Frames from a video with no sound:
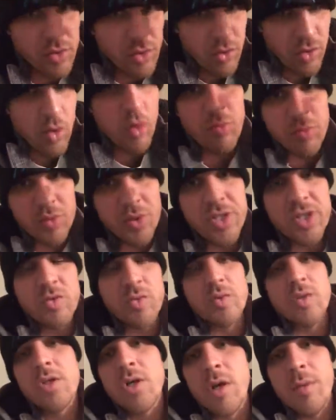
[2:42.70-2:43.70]
so no
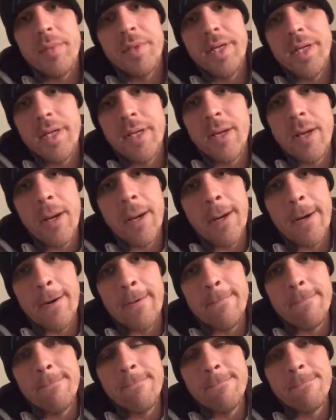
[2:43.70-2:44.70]
breeze was coming in.
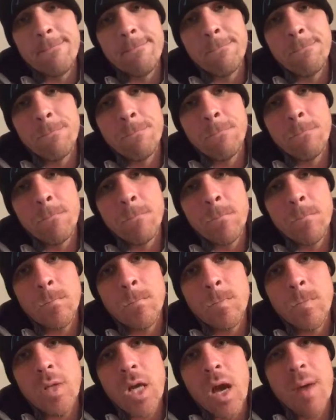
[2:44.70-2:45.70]

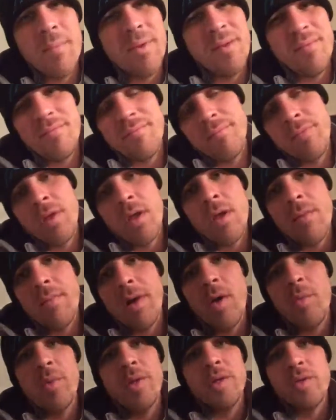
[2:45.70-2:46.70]
I mean,
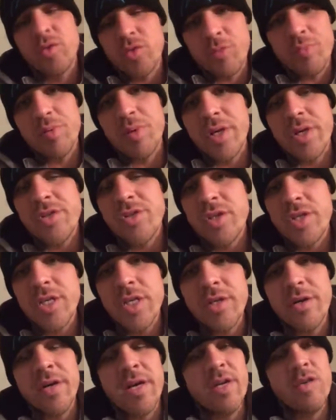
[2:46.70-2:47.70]
my windows are pretty
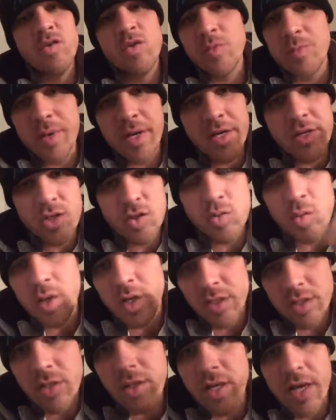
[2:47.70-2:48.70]
secure anyways, but I just
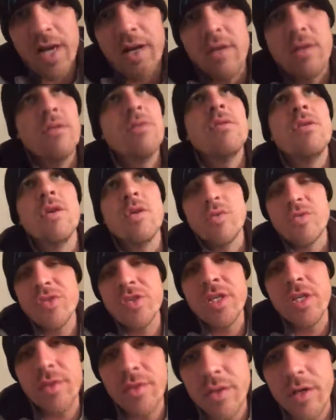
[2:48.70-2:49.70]
wanted to kind of
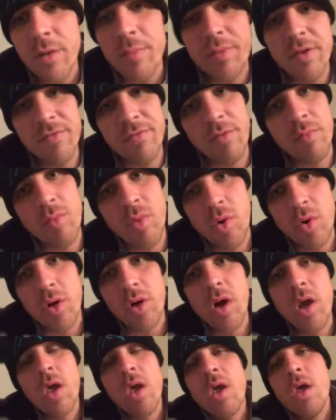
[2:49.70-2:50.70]
seal it up even
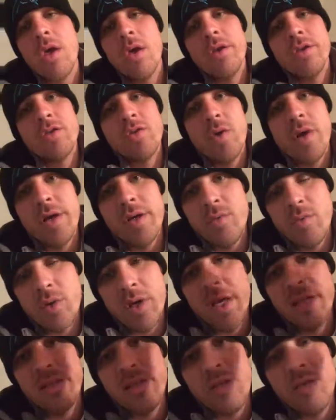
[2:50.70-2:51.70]
more. So
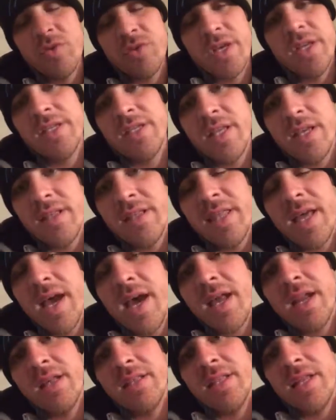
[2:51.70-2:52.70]
what I did was I did
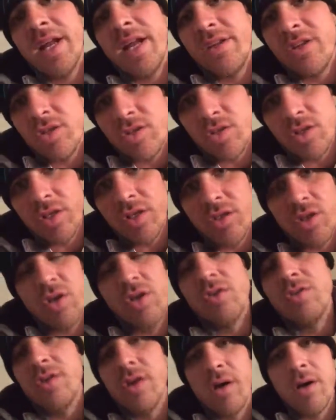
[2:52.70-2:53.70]
that, and then I just like
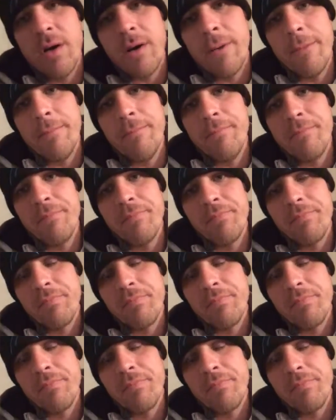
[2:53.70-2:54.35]
turned the